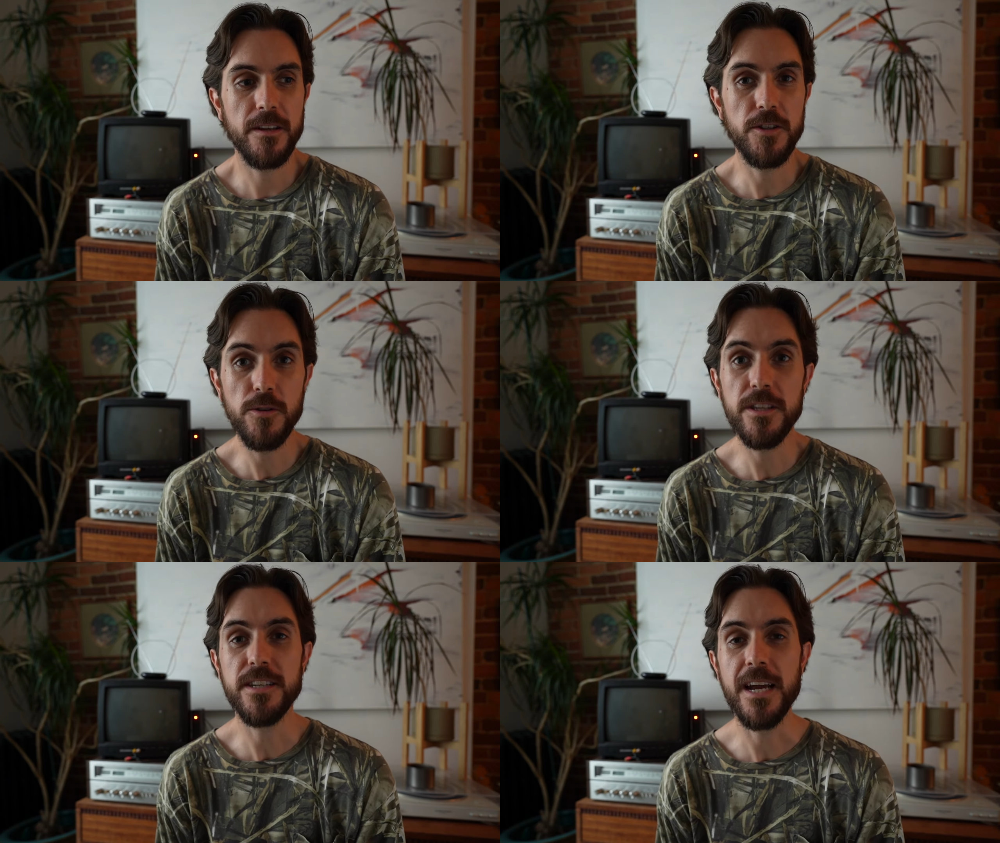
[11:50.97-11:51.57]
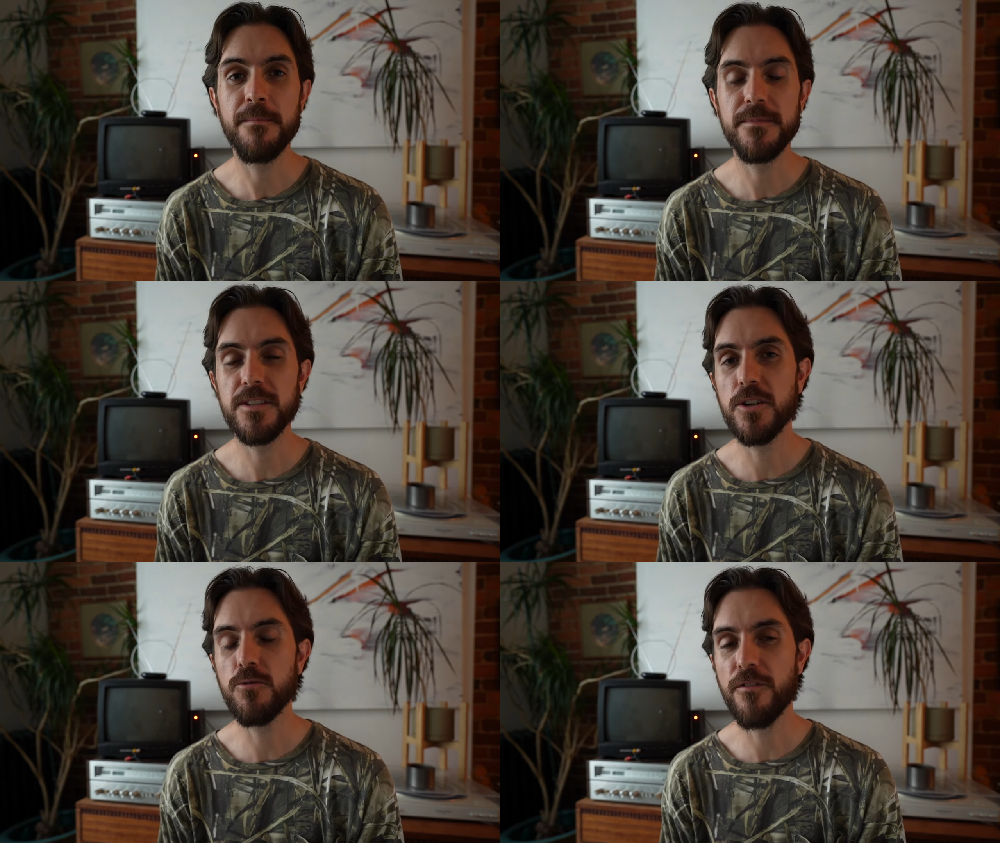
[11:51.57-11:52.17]
do the same,
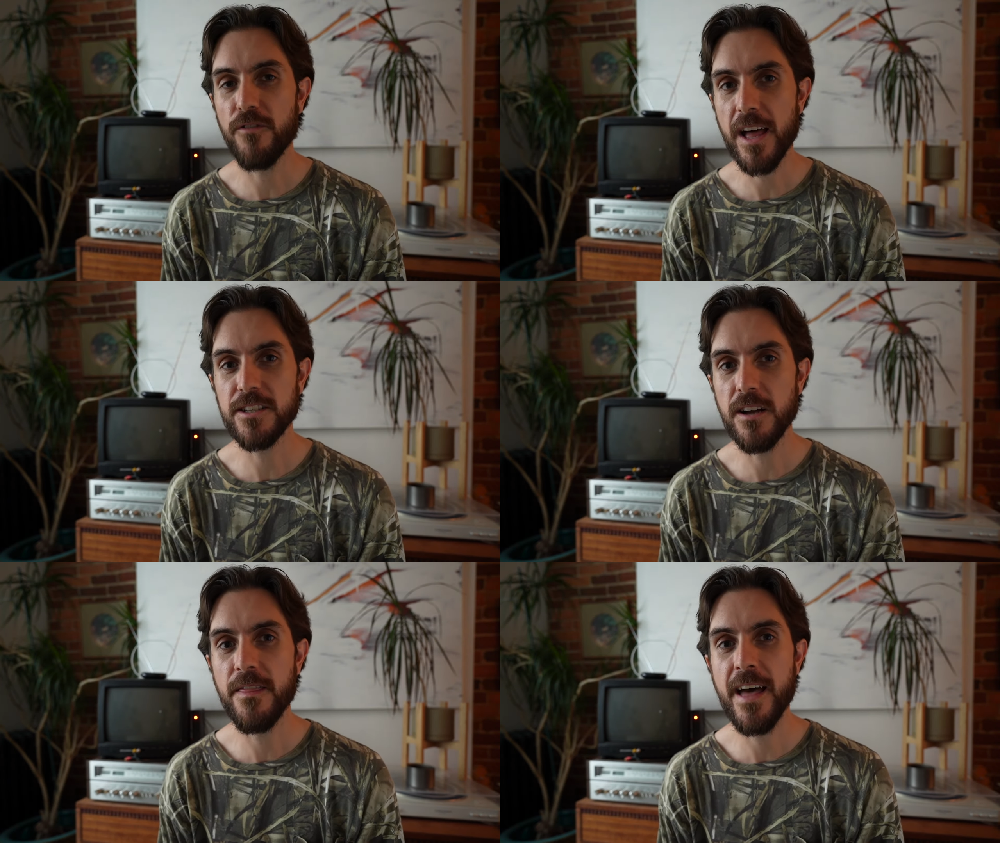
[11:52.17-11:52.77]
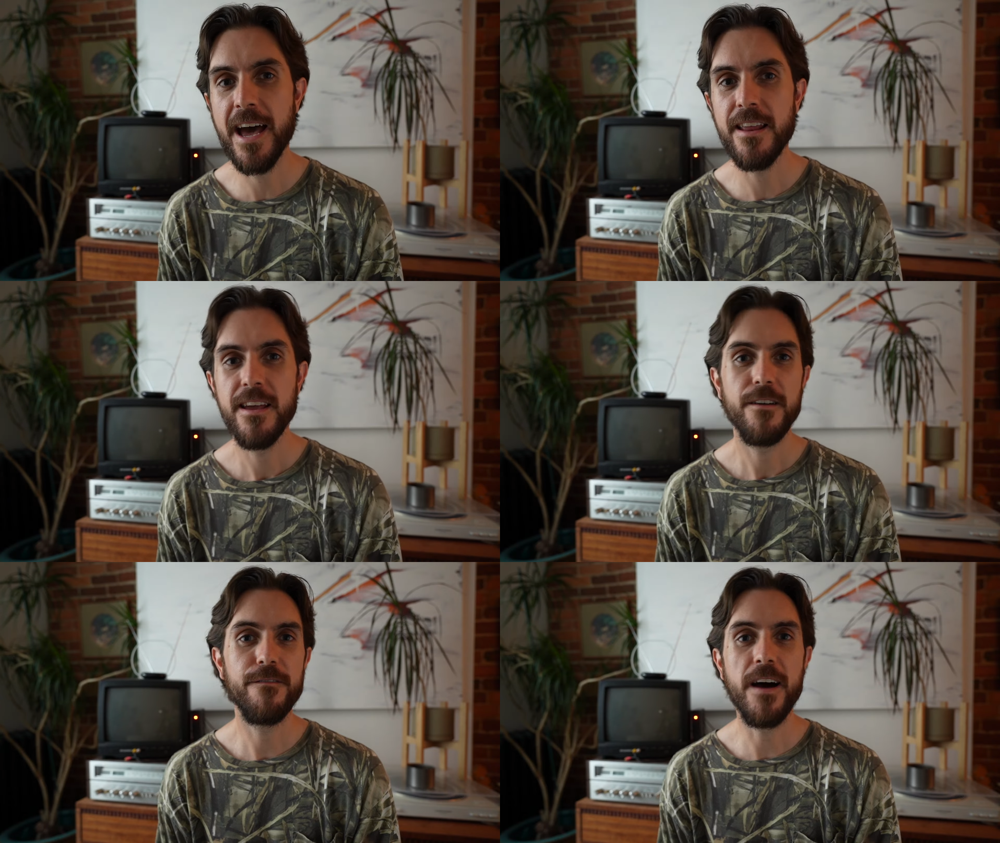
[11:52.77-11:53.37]
to reflect on that,
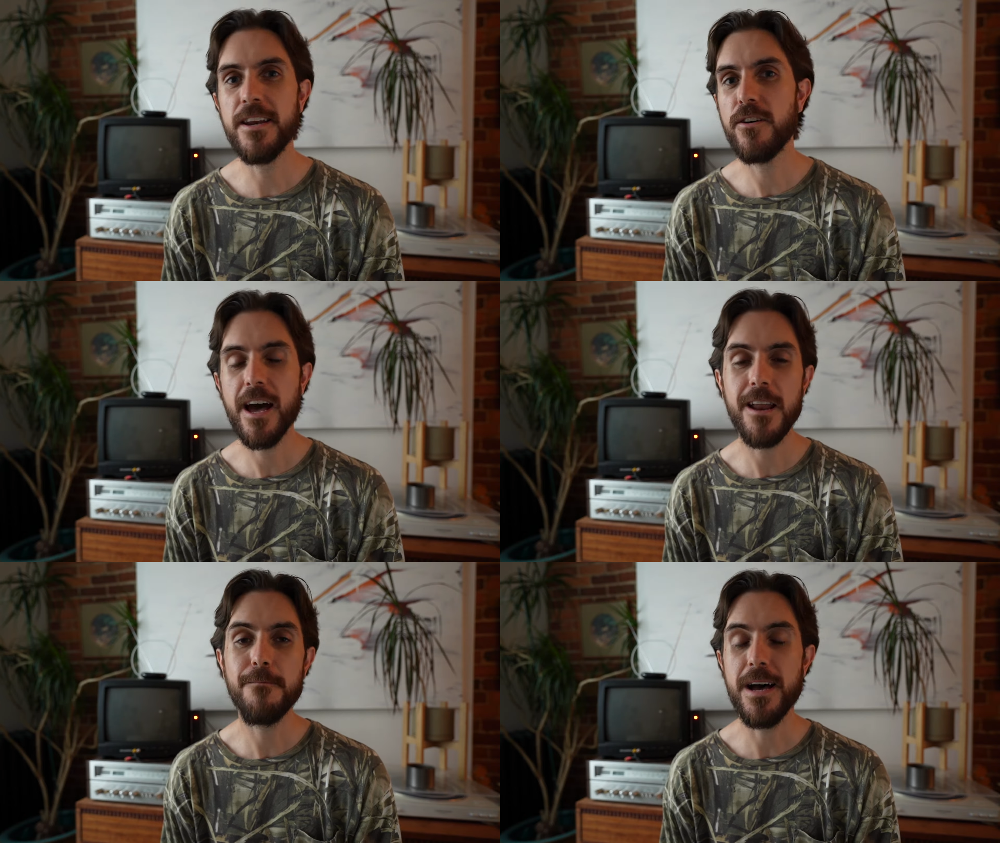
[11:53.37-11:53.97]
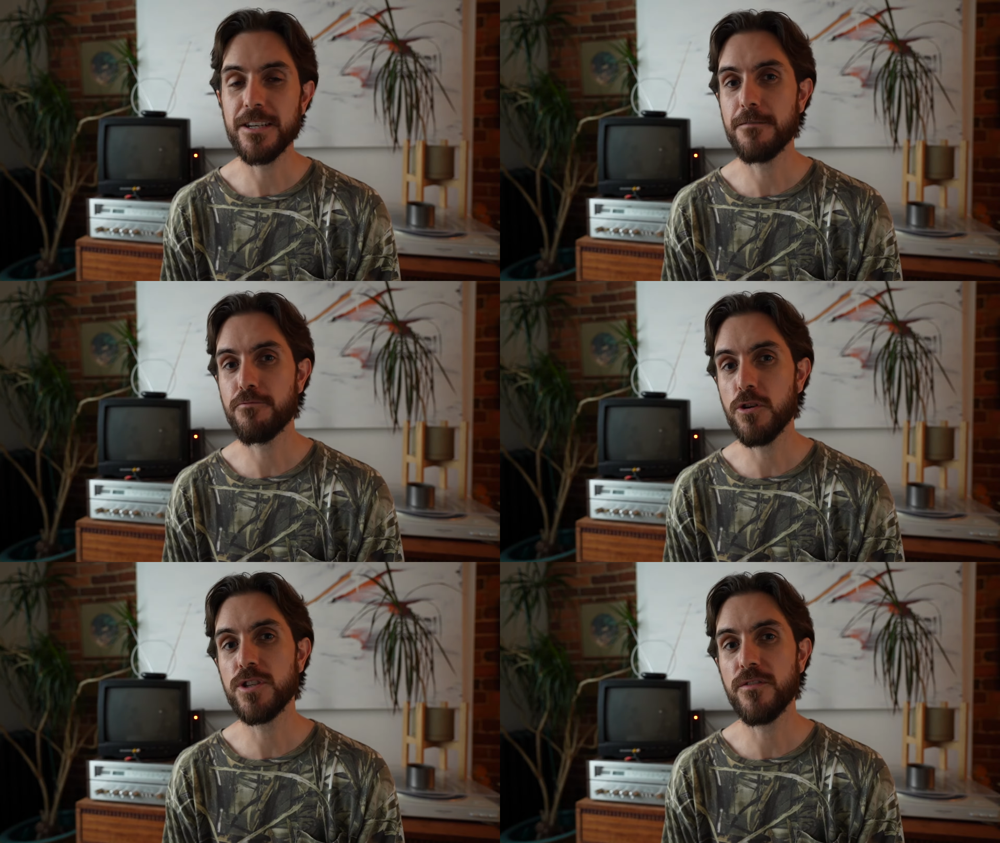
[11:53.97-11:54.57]
find out how to best
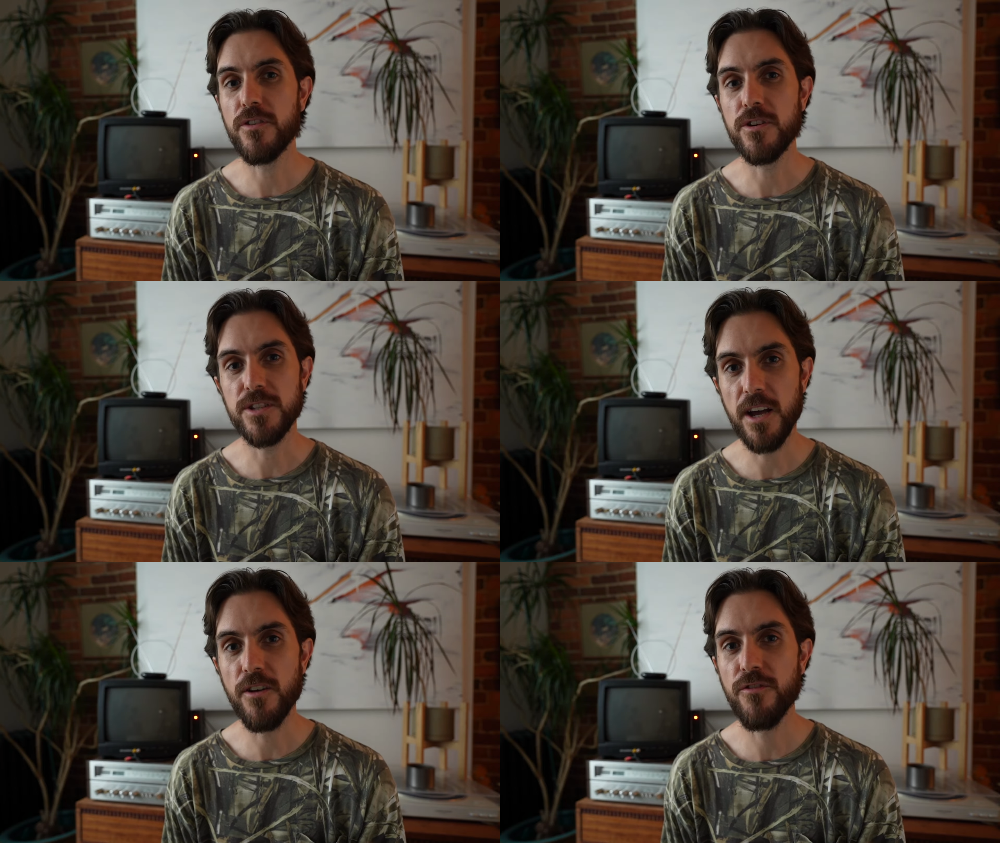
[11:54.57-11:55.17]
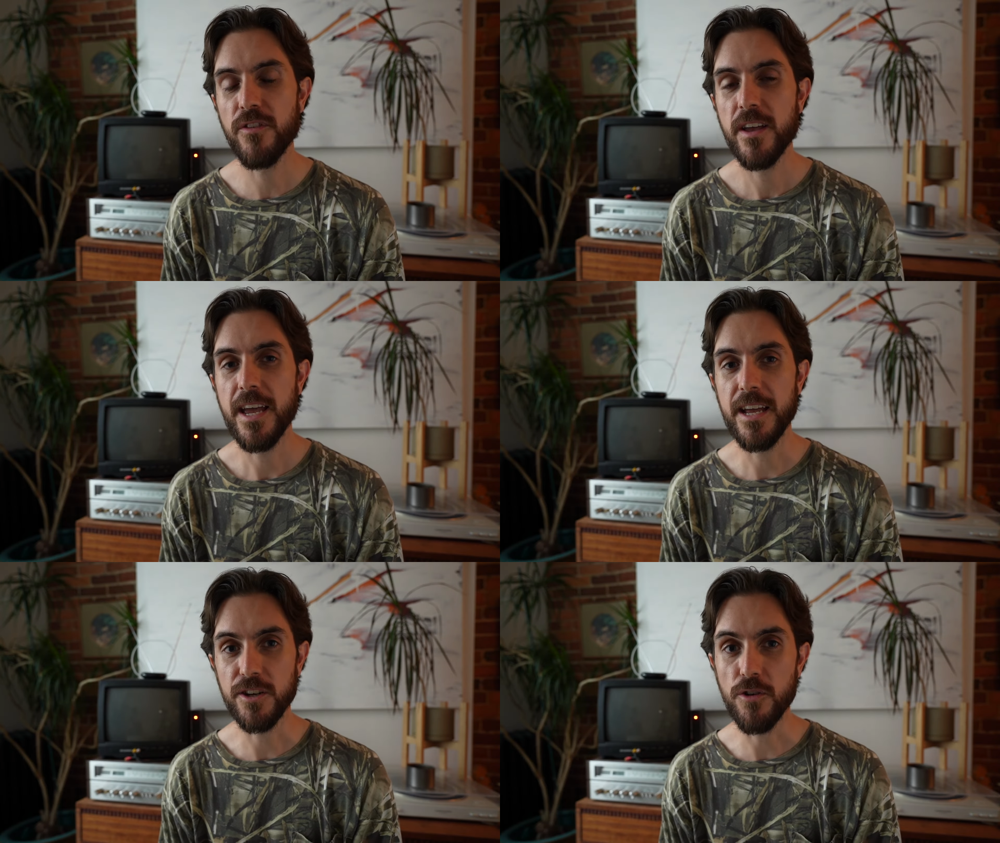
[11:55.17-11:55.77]
approach it for yourself,
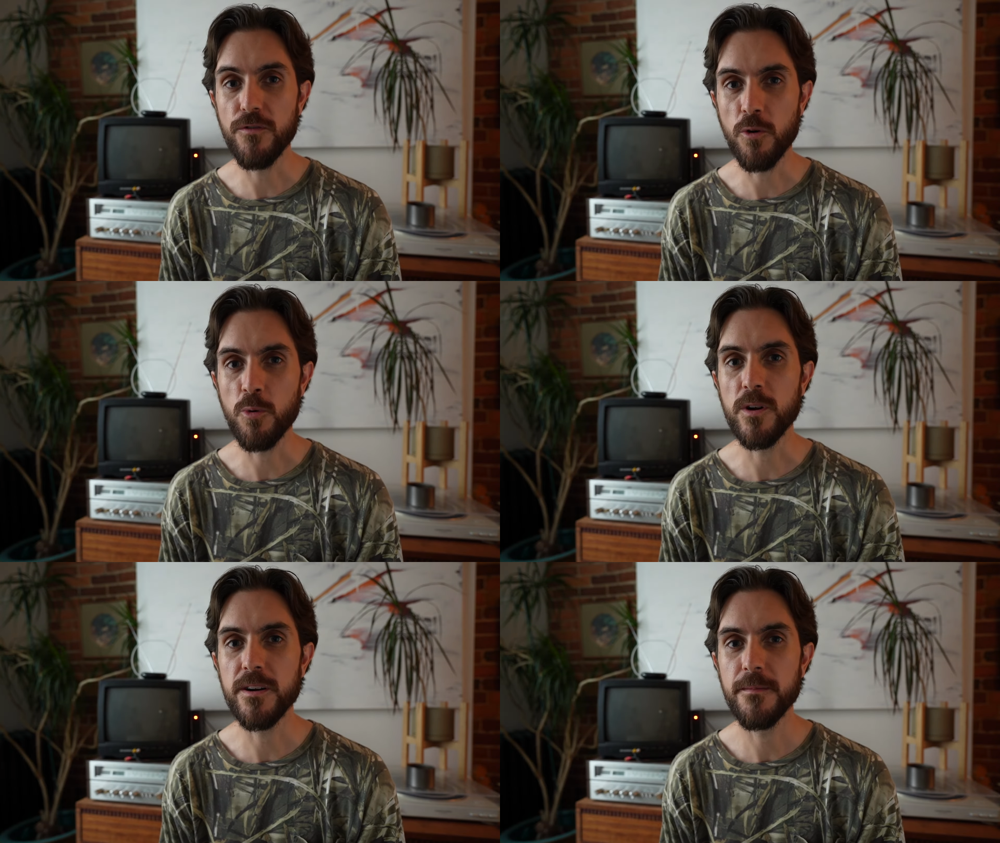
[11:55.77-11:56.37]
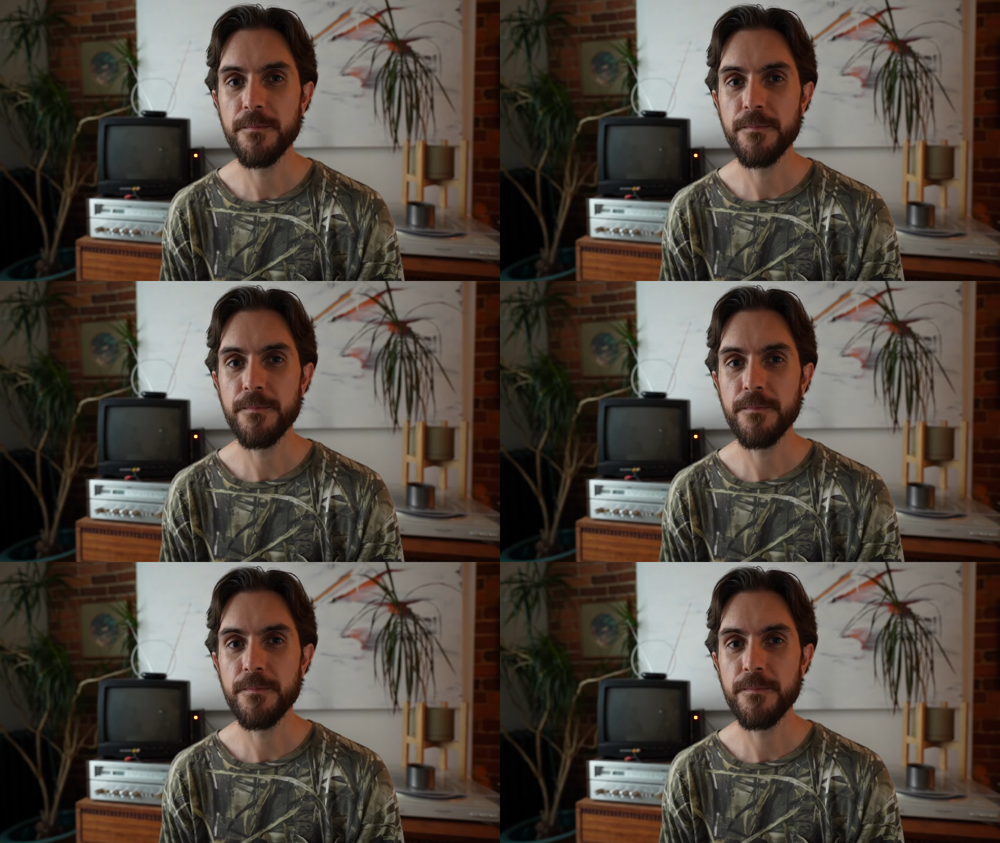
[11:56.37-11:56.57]
and go forward.